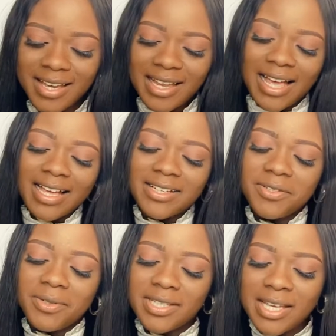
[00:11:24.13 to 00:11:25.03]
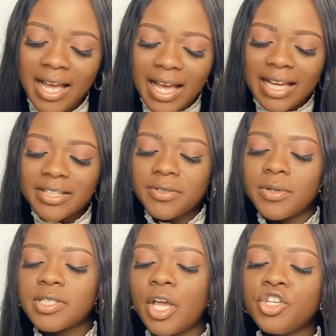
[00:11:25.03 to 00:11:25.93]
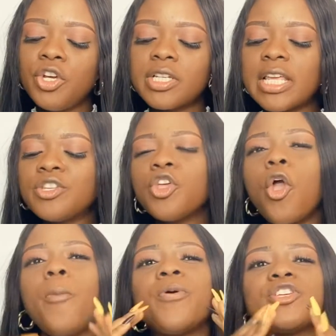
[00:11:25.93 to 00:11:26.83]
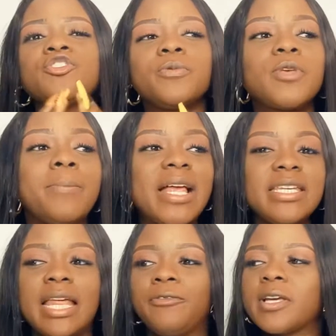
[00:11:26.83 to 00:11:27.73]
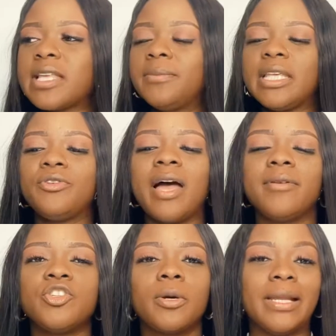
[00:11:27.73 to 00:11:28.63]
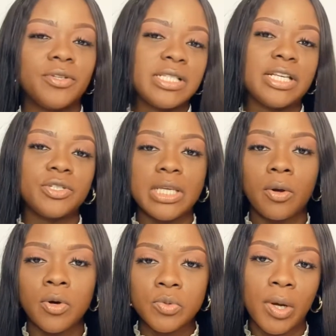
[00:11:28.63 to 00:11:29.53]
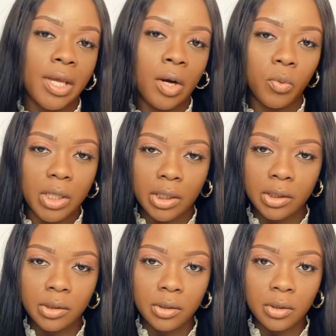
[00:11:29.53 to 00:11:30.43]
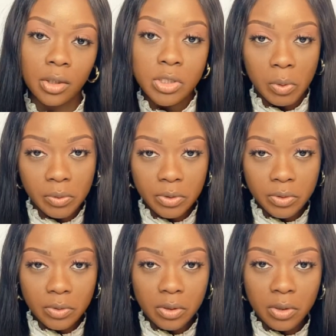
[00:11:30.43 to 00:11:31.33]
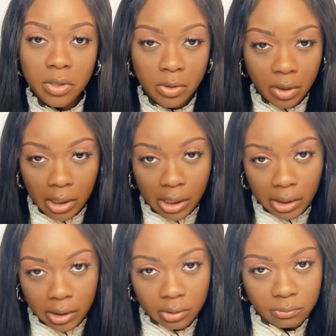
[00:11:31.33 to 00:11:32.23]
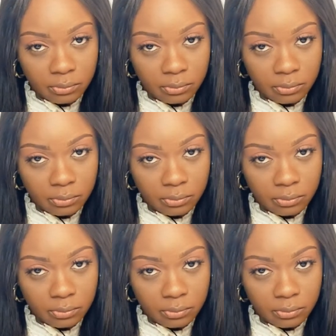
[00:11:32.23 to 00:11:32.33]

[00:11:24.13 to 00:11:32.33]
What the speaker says: I can do it. Do you understand? So your operations, imagine that, for example, you have a job that doesn't let you take calls while you're at work. So what will you do? You not hire.